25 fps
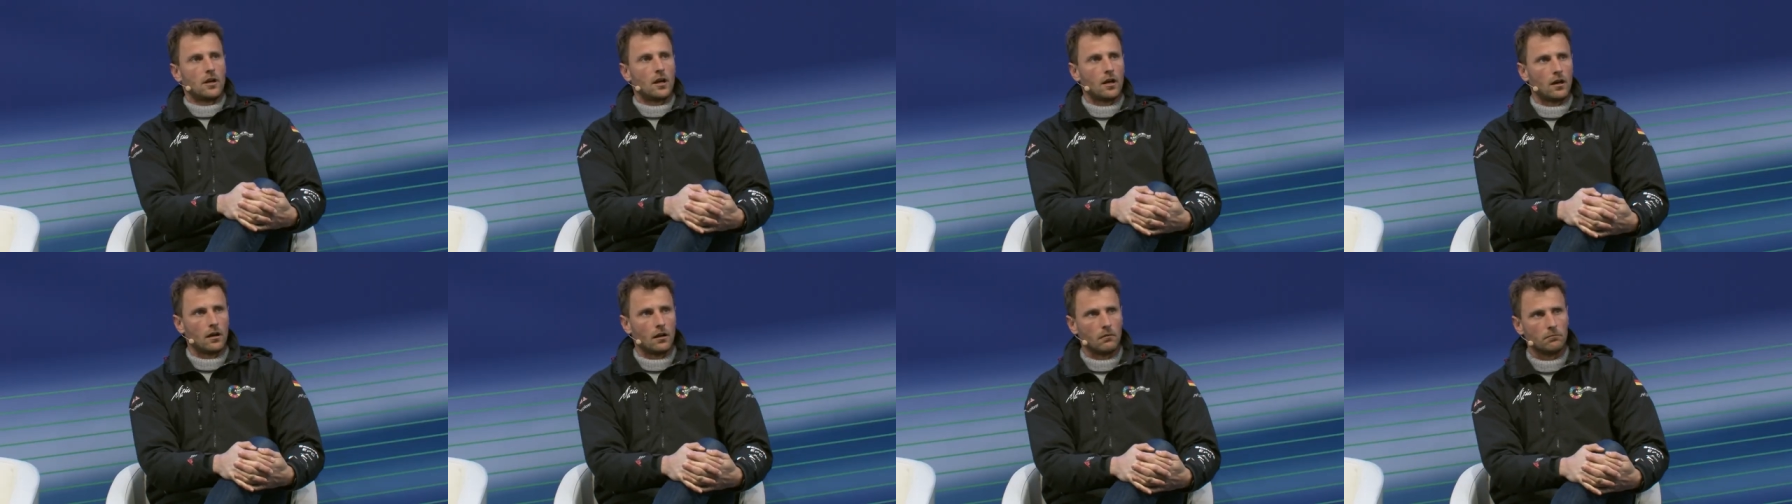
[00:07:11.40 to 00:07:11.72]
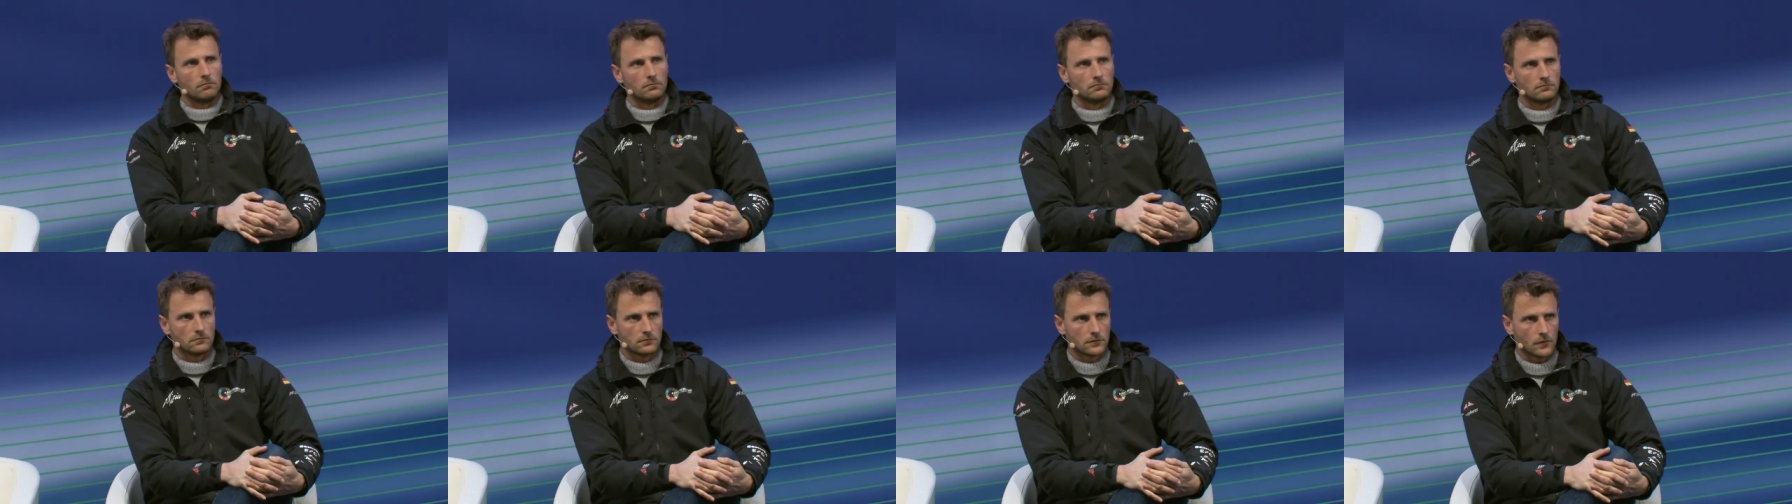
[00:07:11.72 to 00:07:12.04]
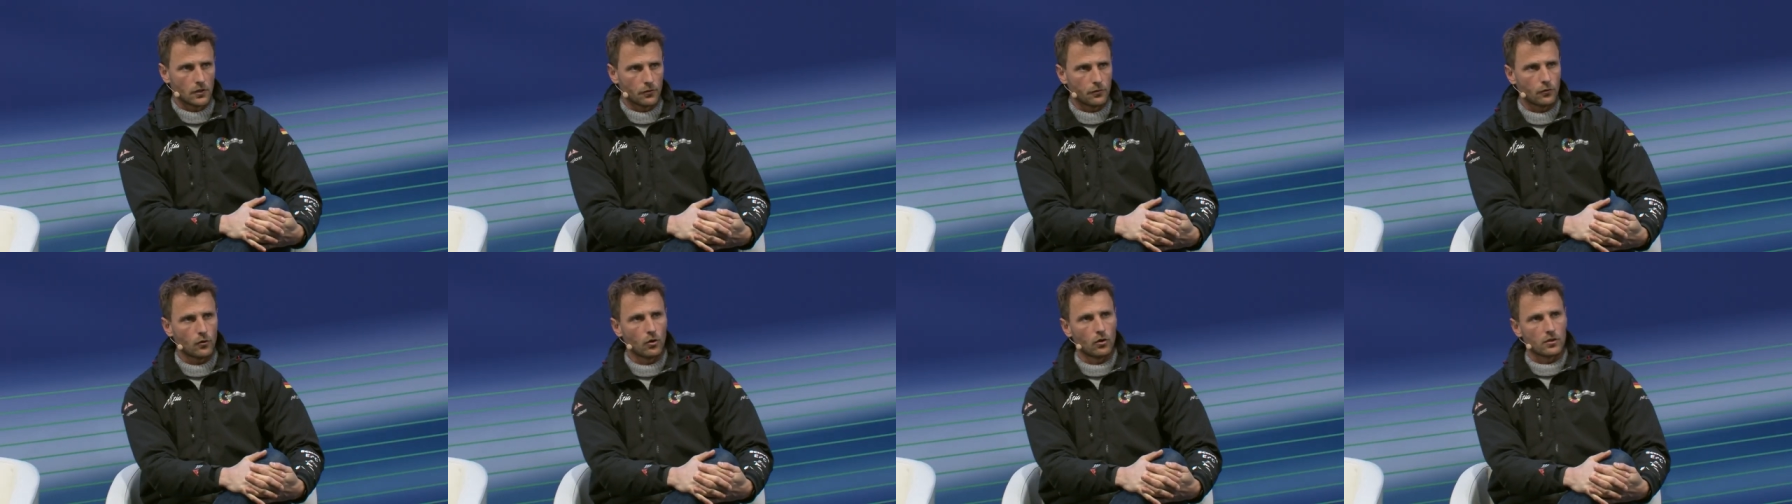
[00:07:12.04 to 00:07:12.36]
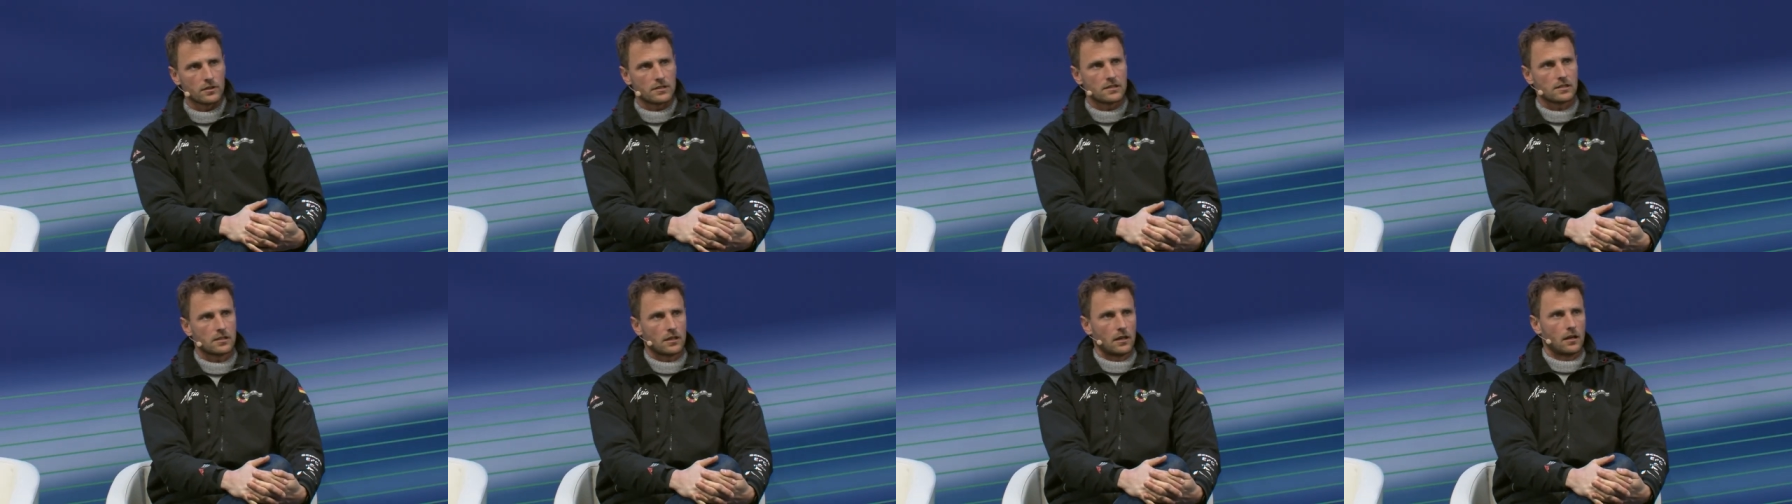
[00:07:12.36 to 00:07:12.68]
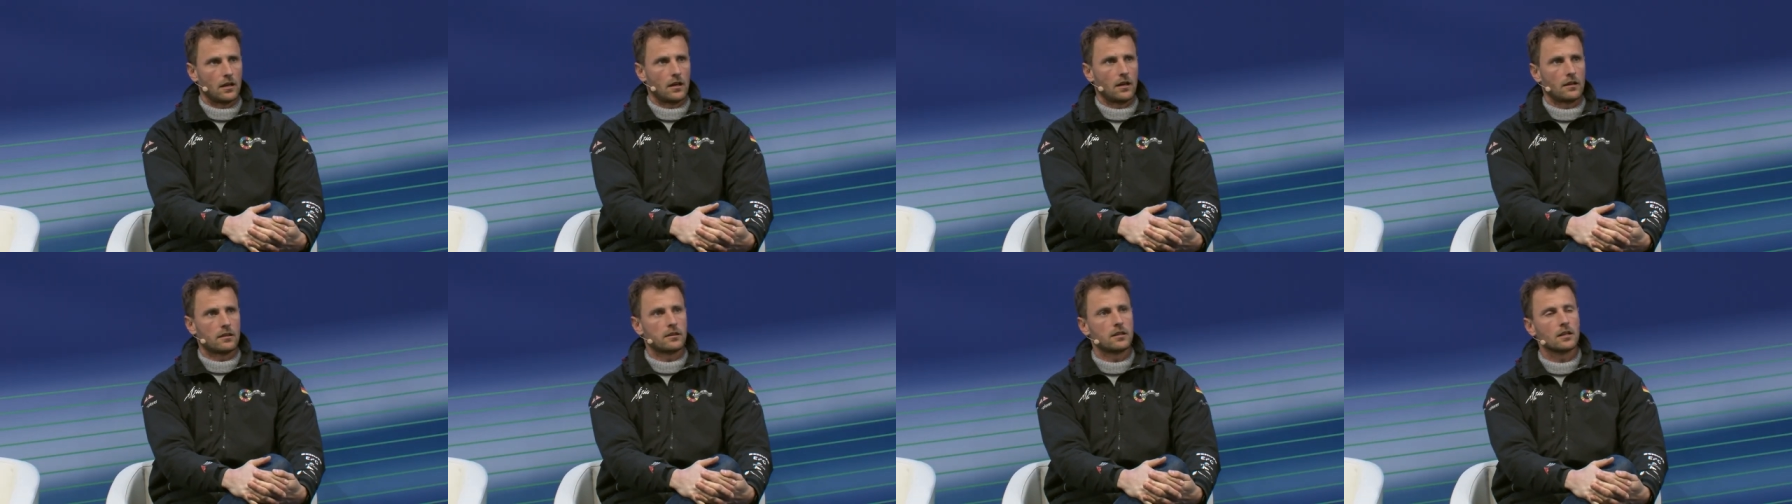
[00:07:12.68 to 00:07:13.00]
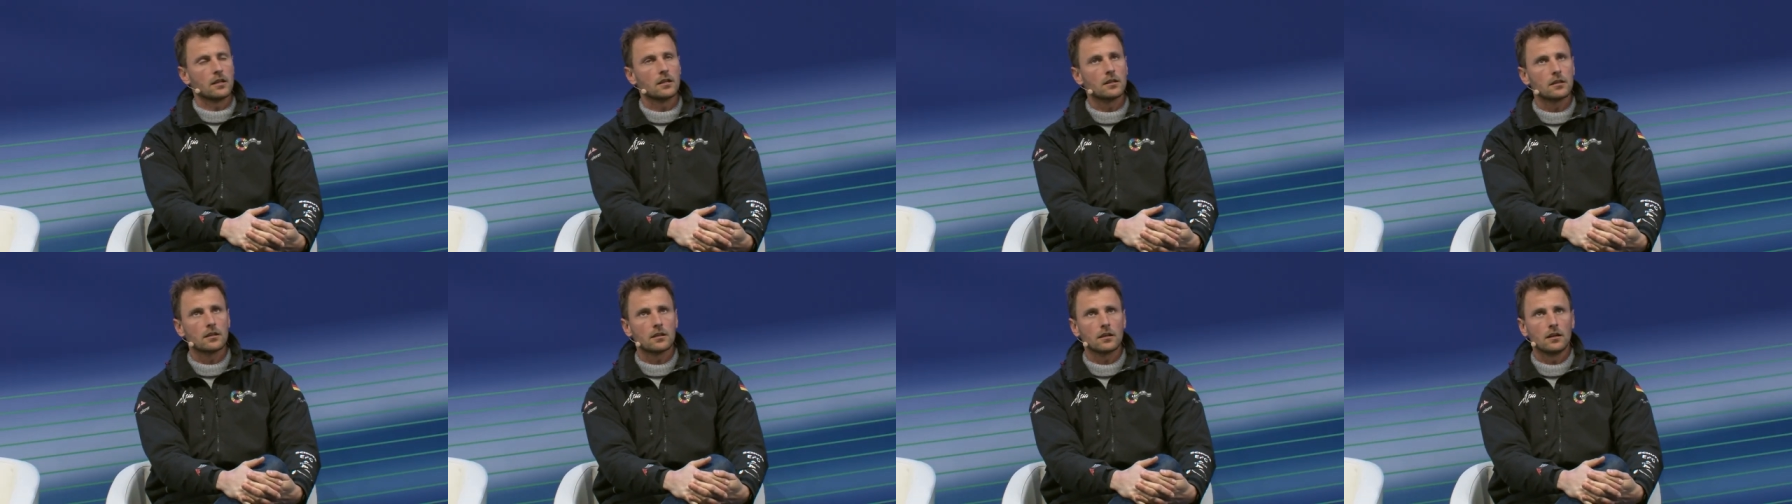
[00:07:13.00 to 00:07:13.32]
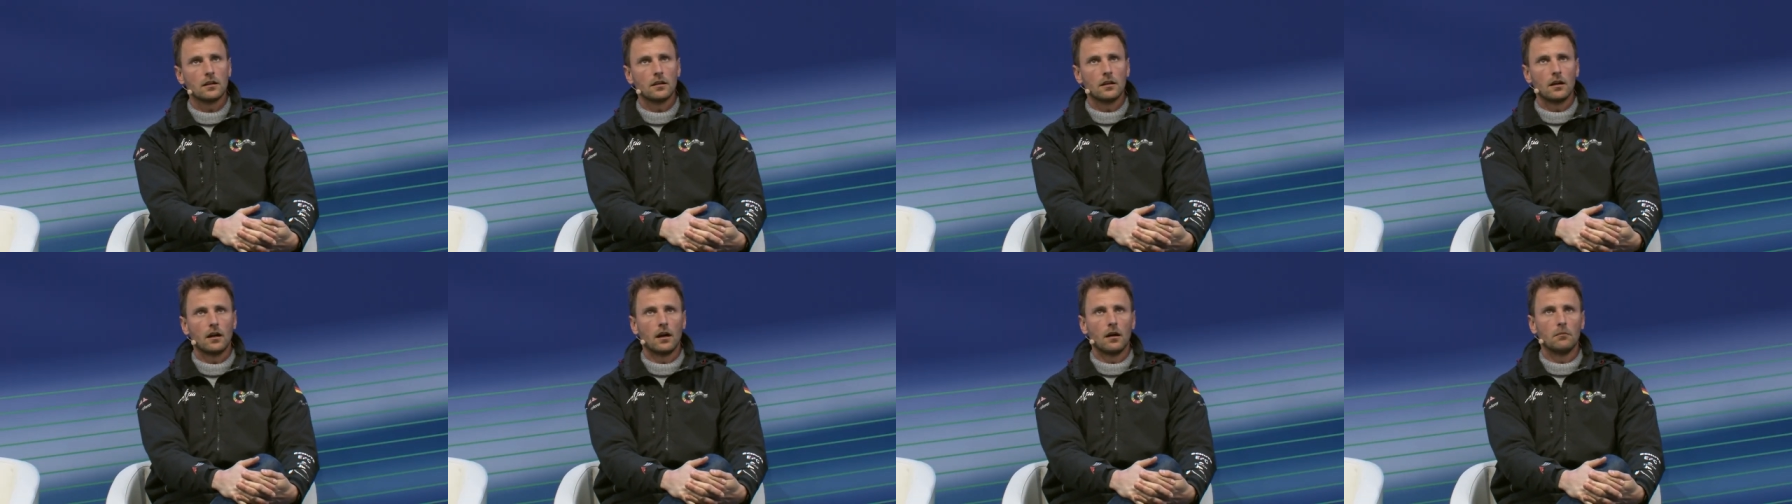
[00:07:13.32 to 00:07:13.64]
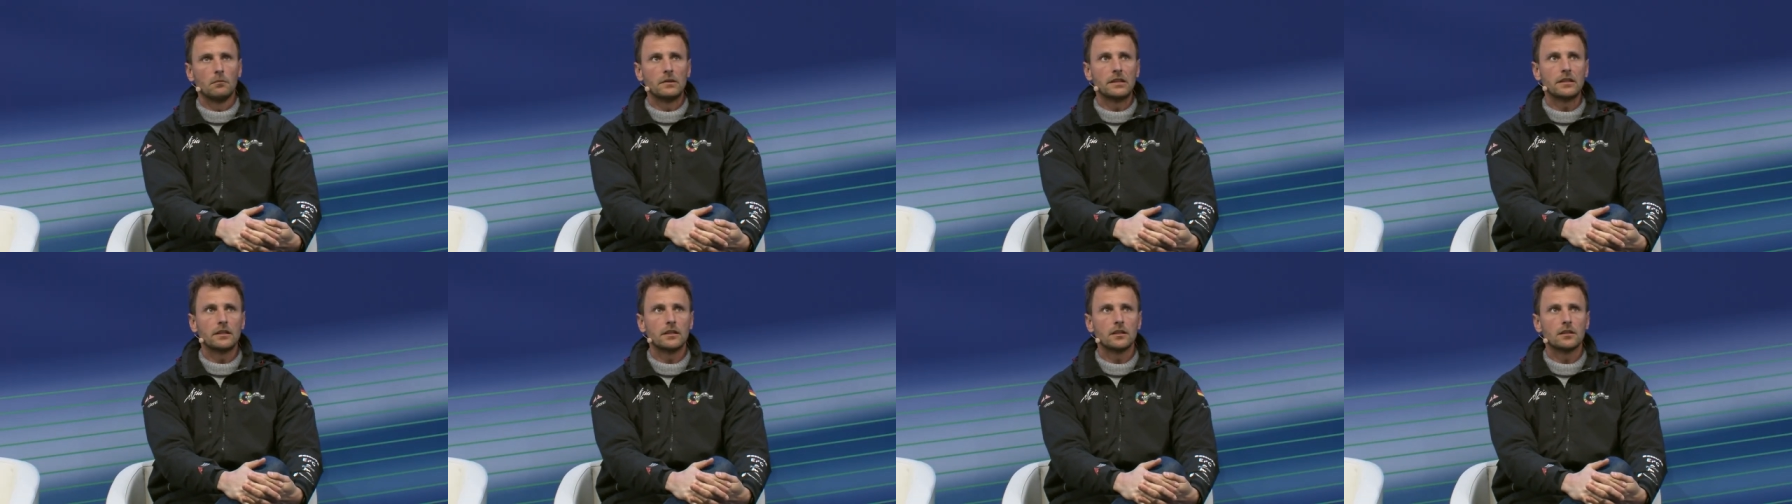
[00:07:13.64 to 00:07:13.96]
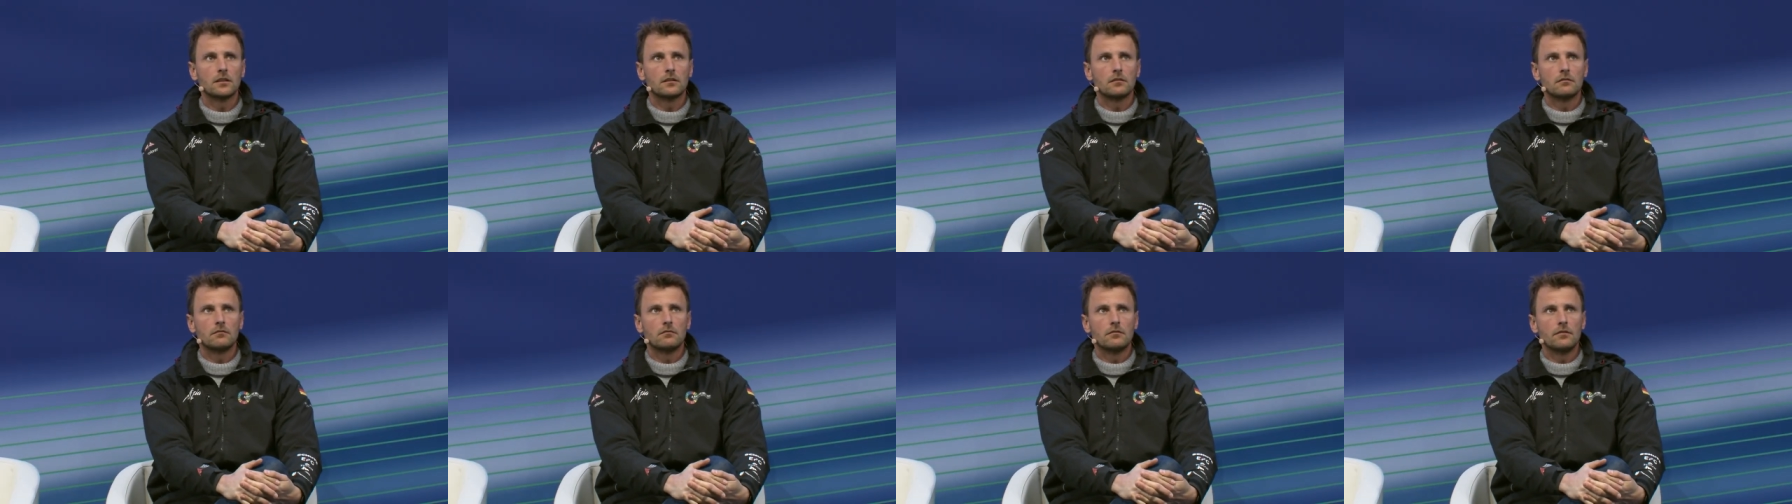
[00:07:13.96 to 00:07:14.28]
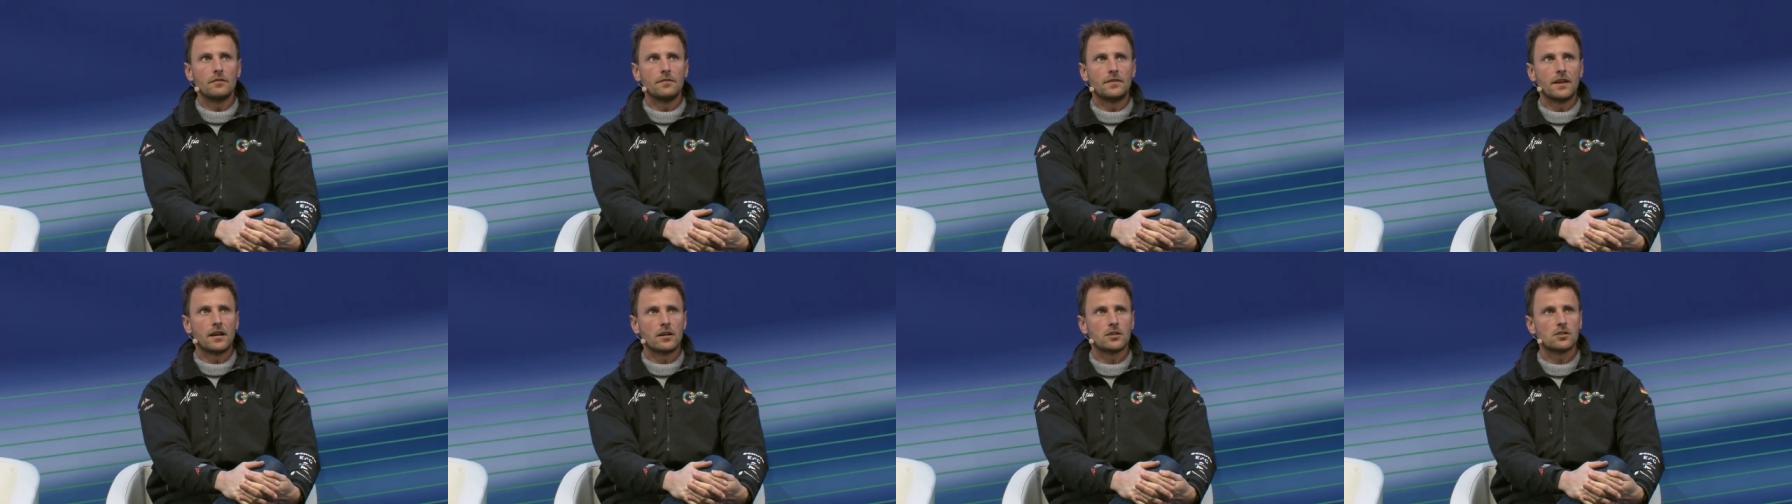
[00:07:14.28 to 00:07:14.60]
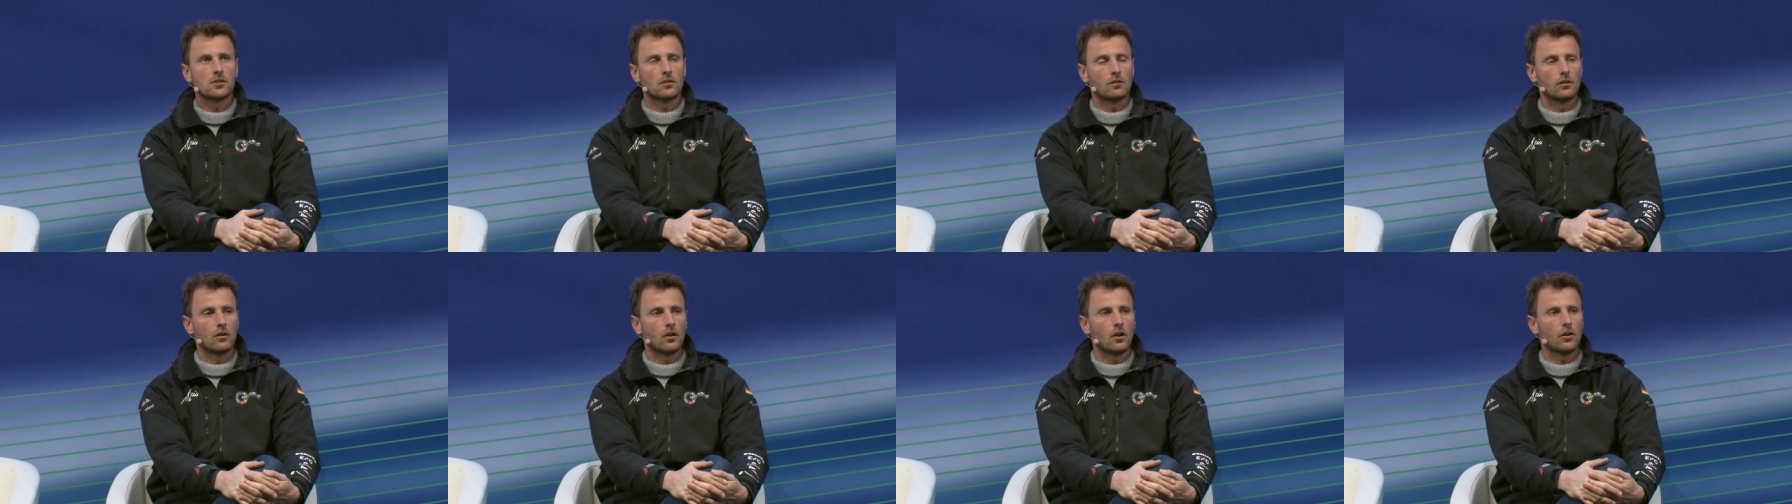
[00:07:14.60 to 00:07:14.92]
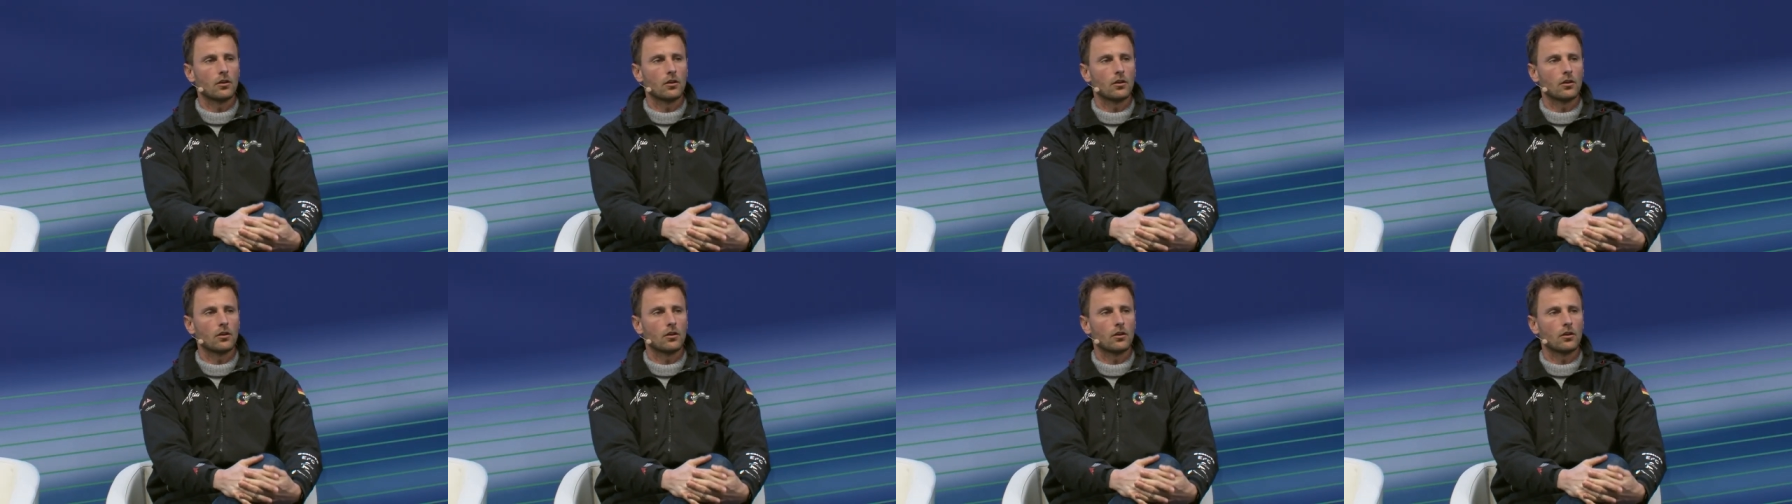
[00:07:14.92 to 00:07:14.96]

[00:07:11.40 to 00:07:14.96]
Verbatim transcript: um, of course. I think I mean there's a lot